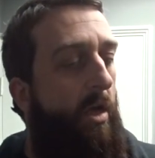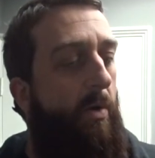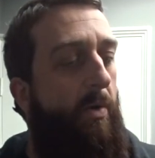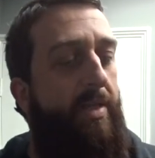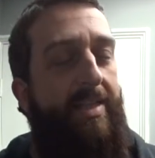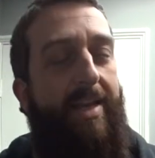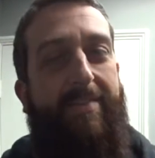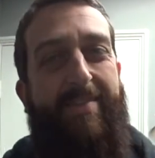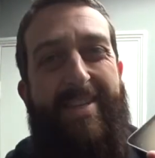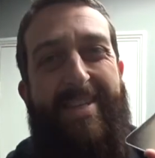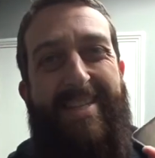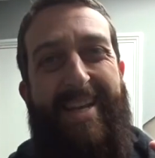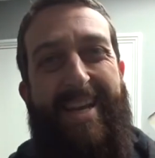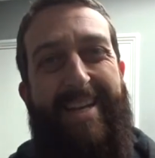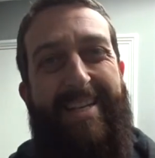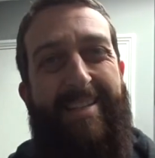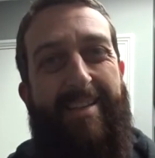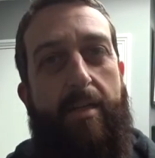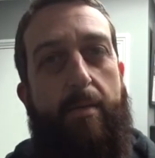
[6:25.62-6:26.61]
always have a
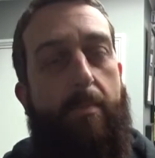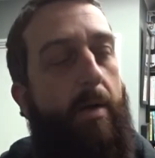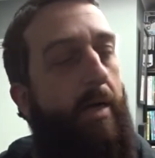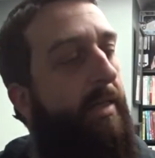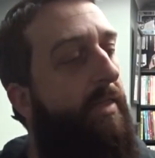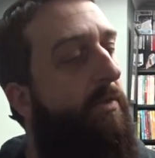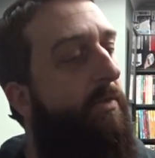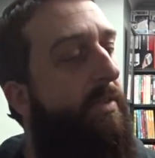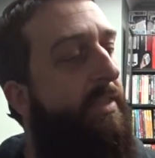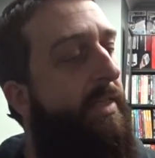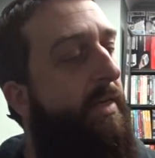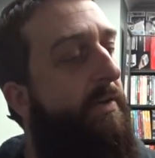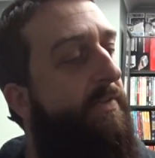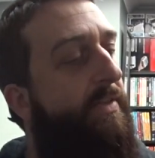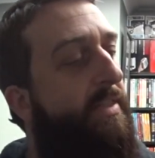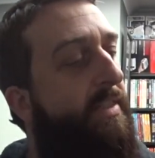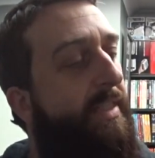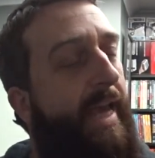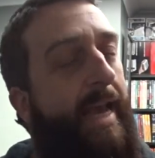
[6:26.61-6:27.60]
set, my little set
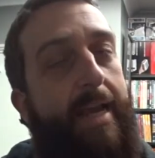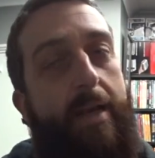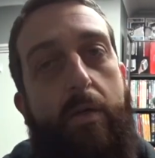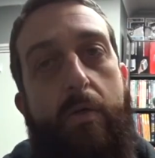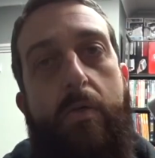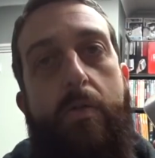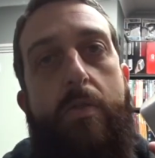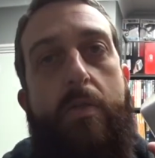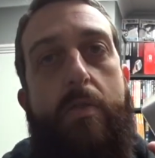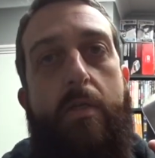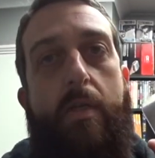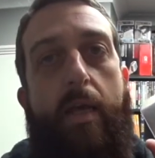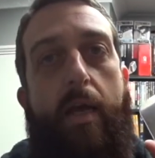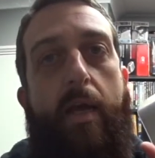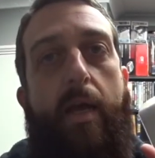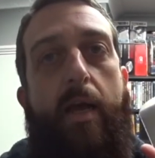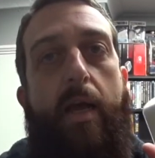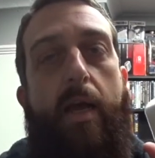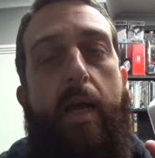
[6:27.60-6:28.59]
of scales.
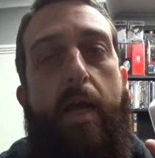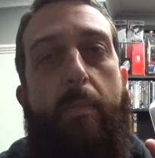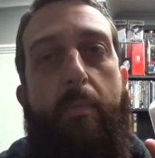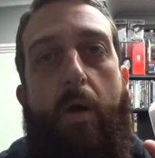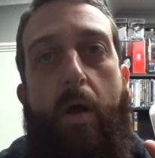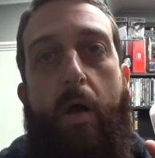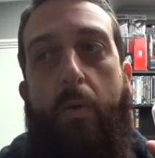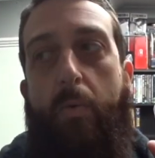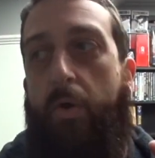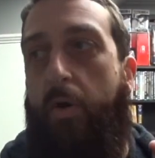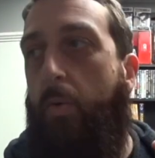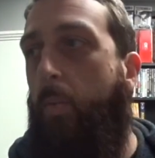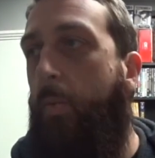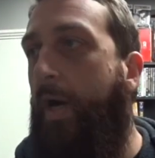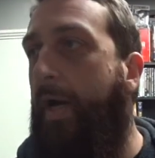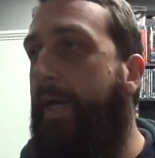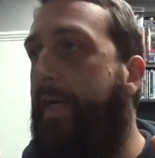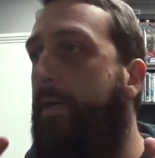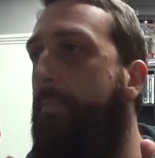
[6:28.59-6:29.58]
Um, I want to
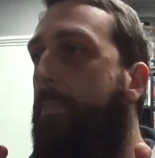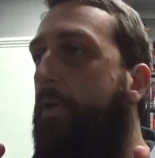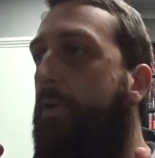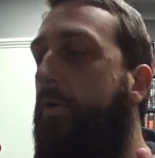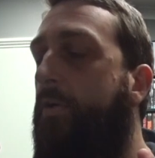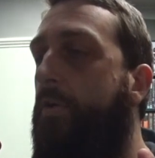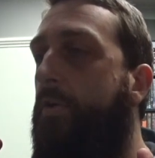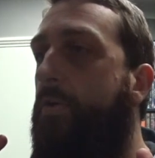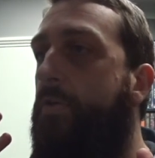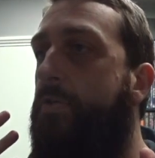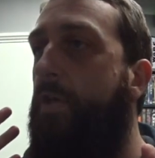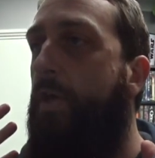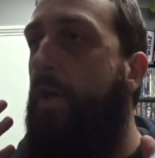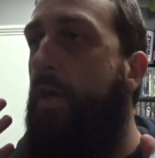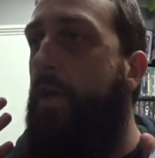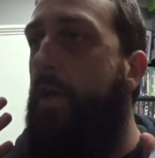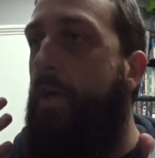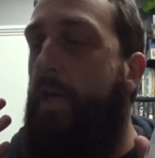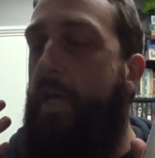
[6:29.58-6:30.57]
weigh because
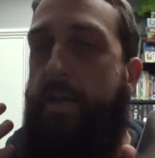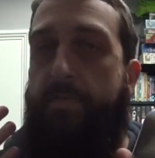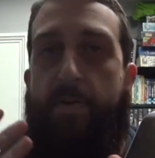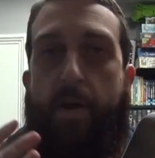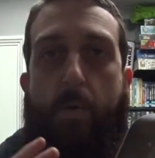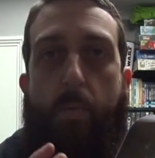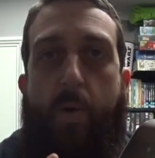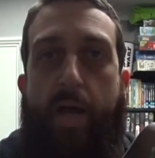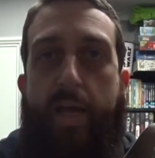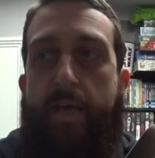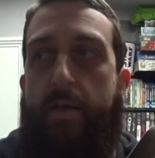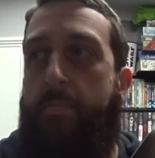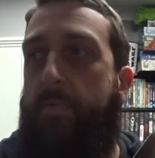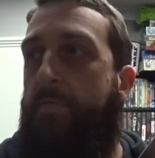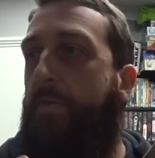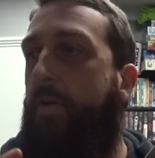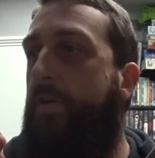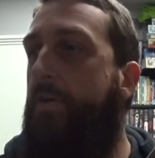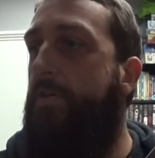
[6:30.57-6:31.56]
if I weigh them,
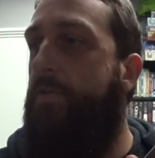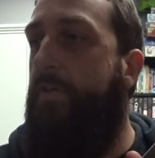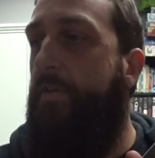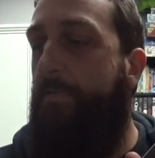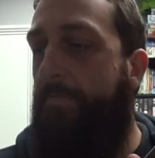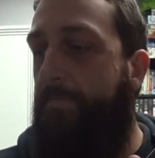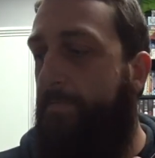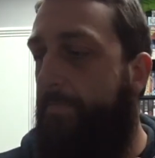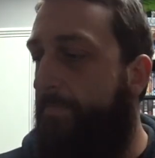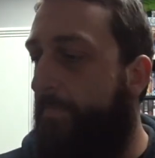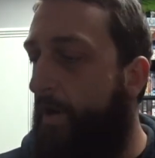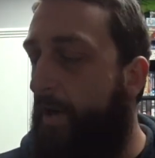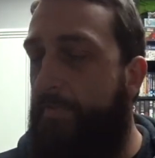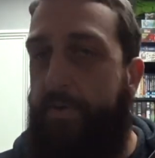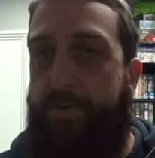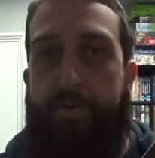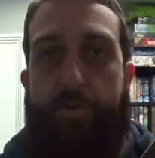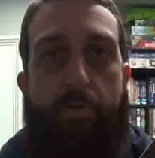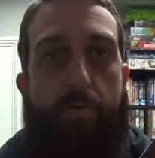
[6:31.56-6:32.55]
if I use a
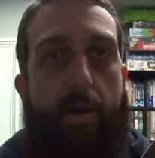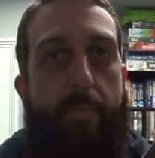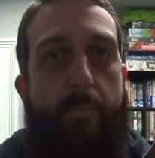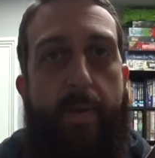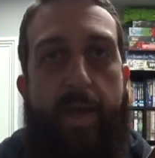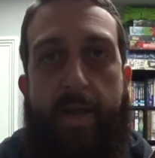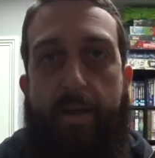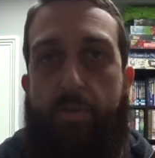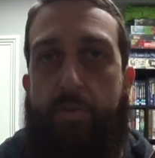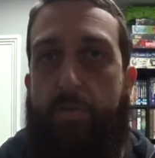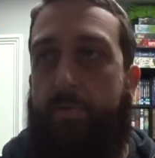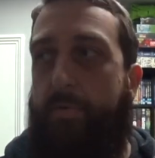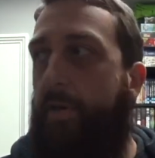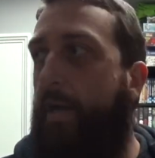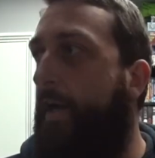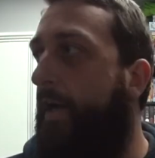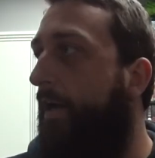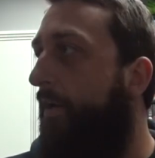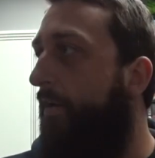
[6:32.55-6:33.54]
500 gram bag,
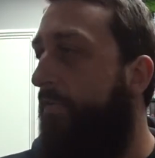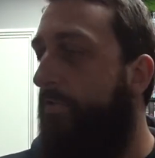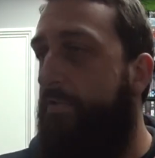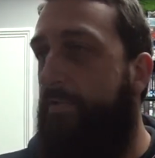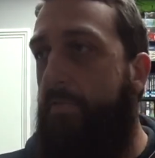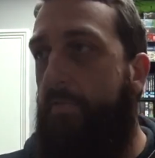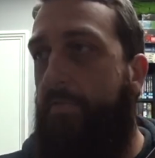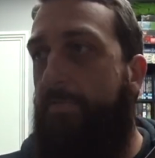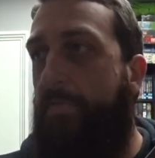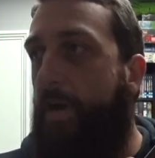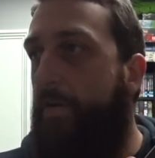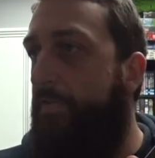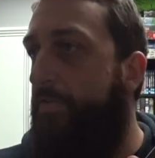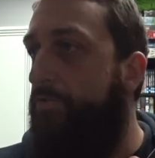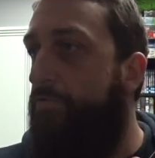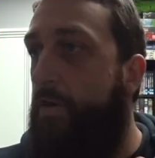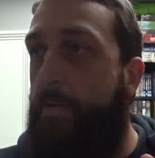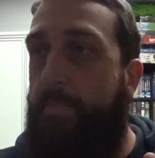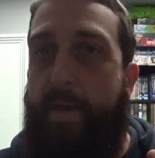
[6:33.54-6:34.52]
uh,
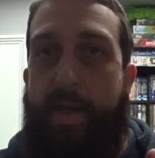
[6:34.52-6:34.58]
500 gram